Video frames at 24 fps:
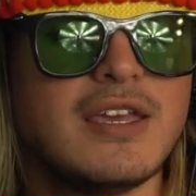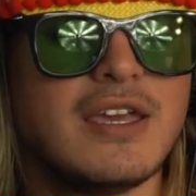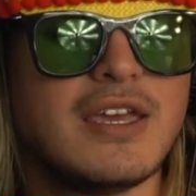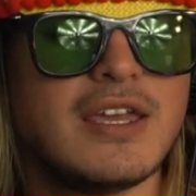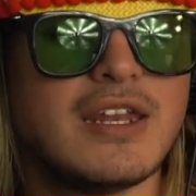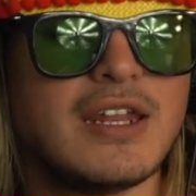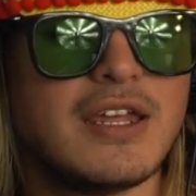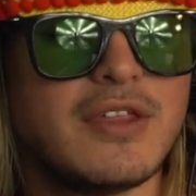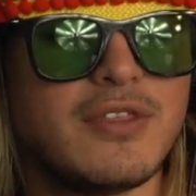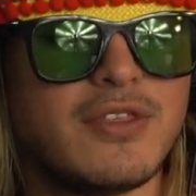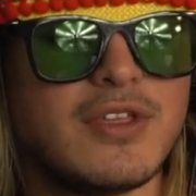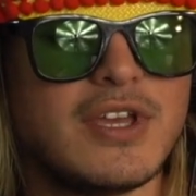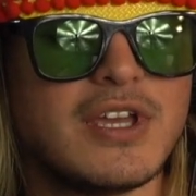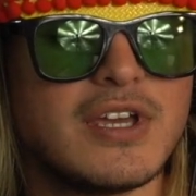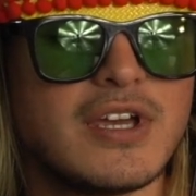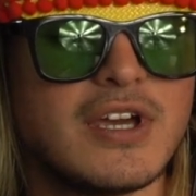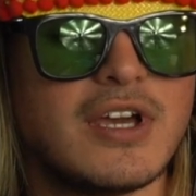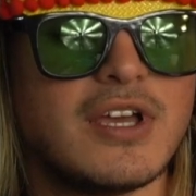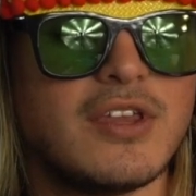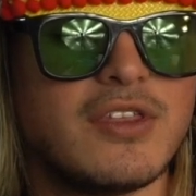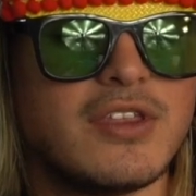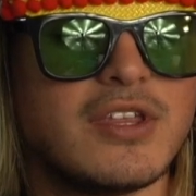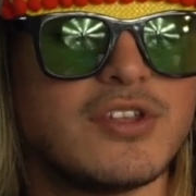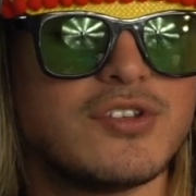And I think
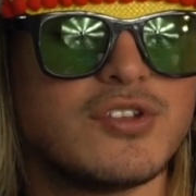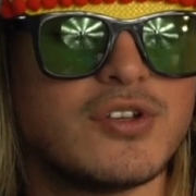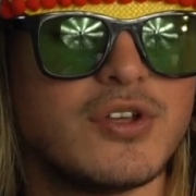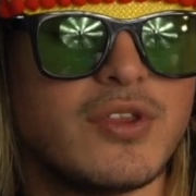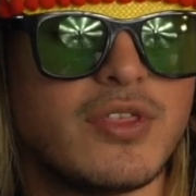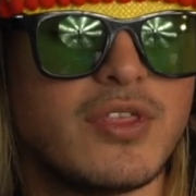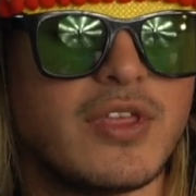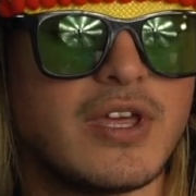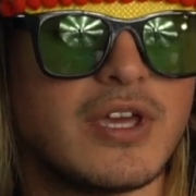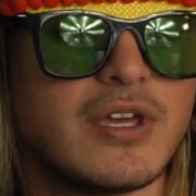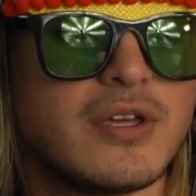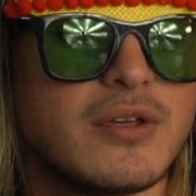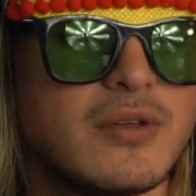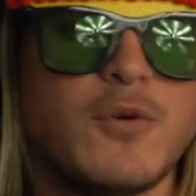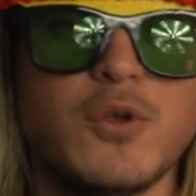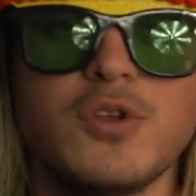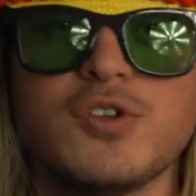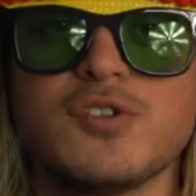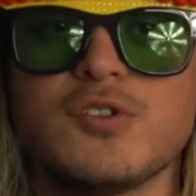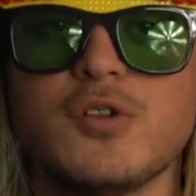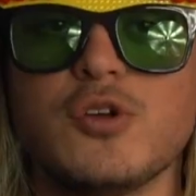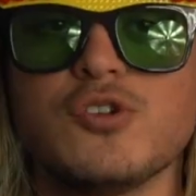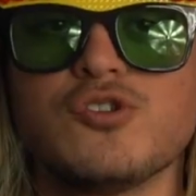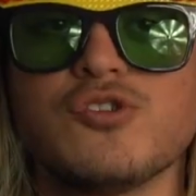it's a good thing. Full
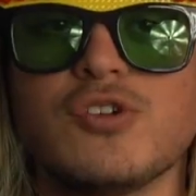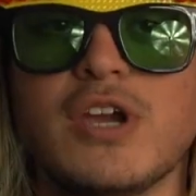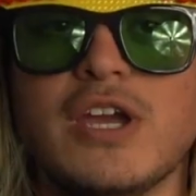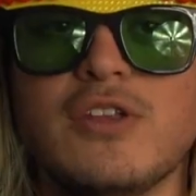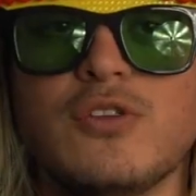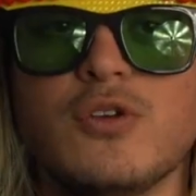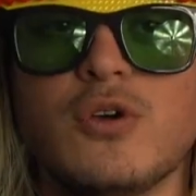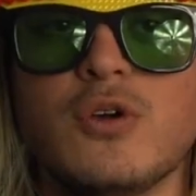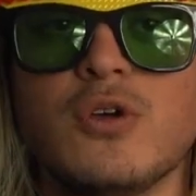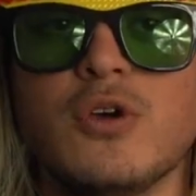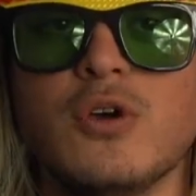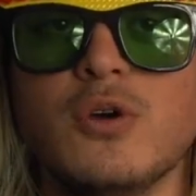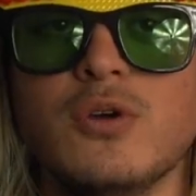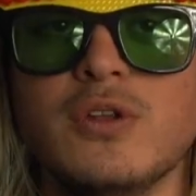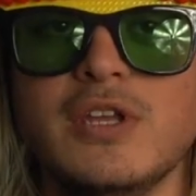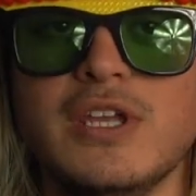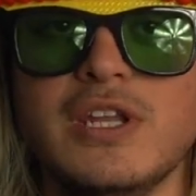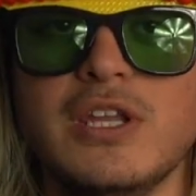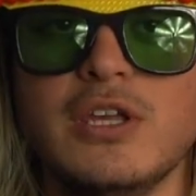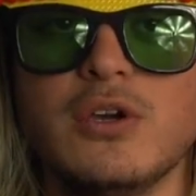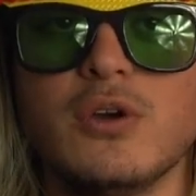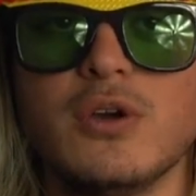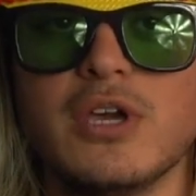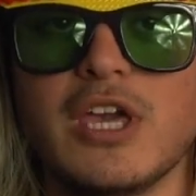disclosure, I don't own
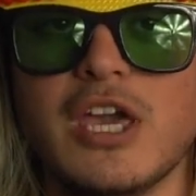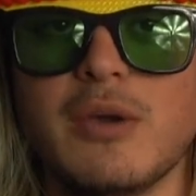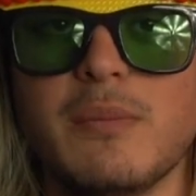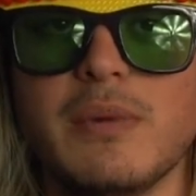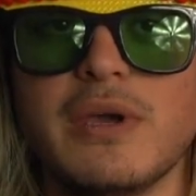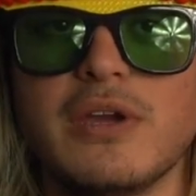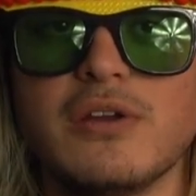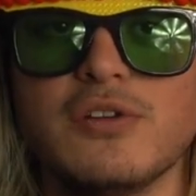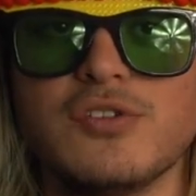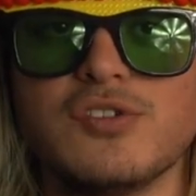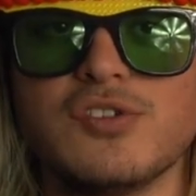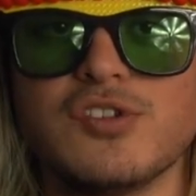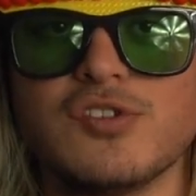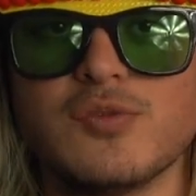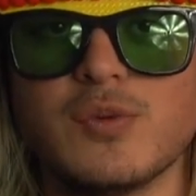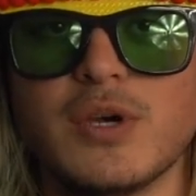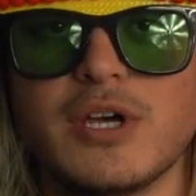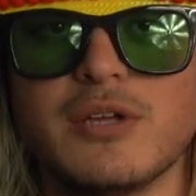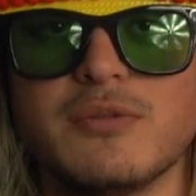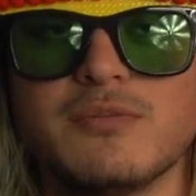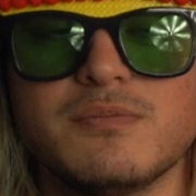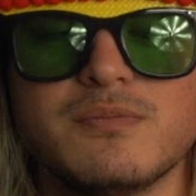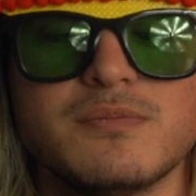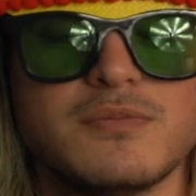any OK Bears as well.